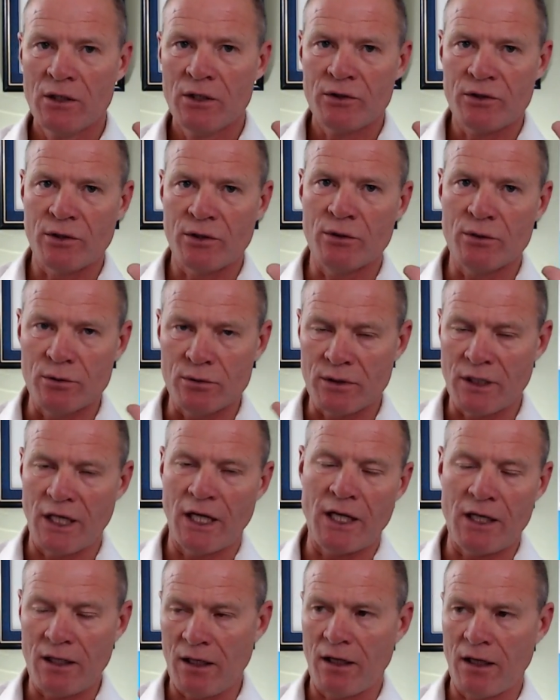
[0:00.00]
to
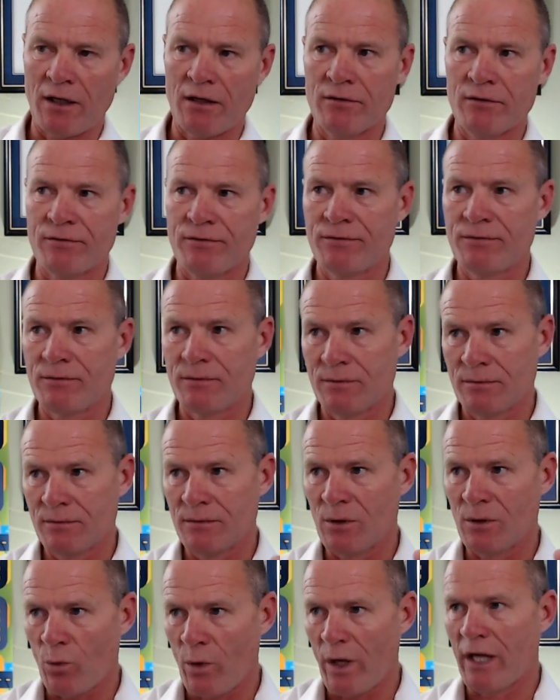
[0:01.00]
get out of
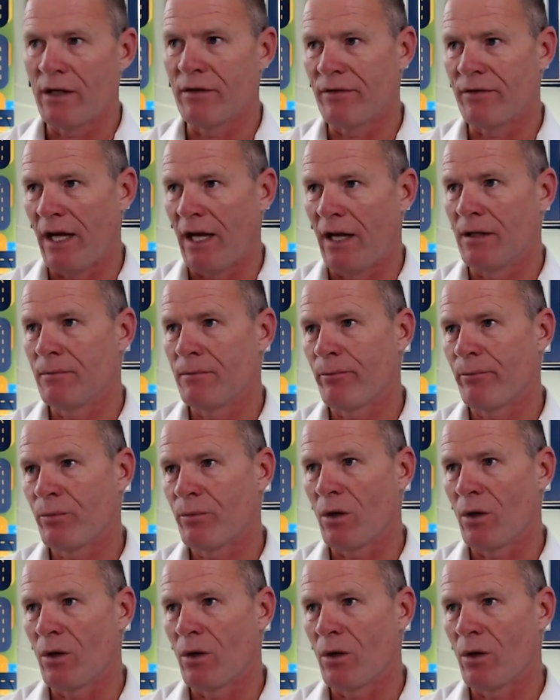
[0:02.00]
the way of that.